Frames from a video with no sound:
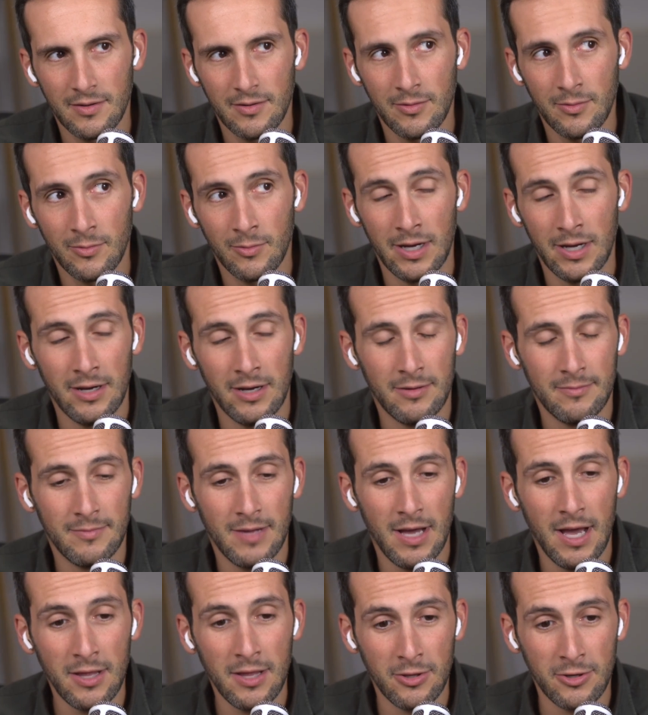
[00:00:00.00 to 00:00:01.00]
Well,
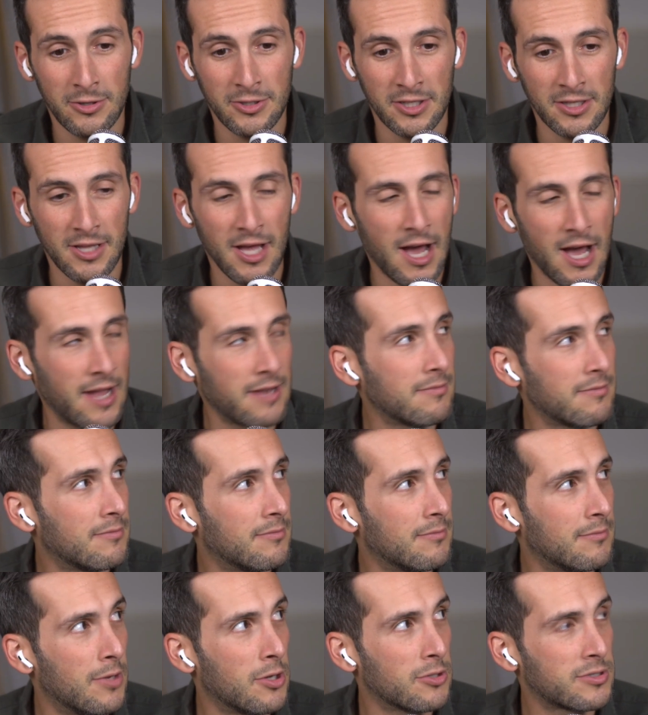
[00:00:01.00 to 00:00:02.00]
I learned a lot.
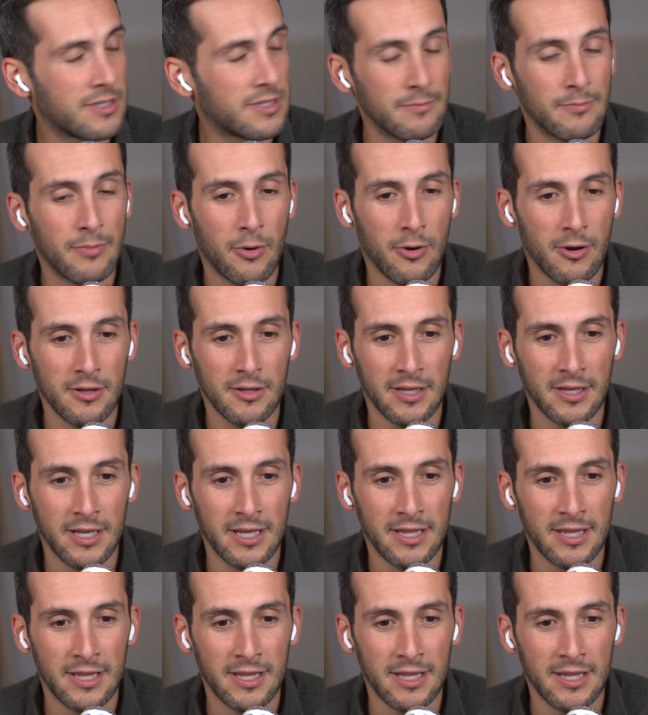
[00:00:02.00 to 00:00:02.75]
most importantly,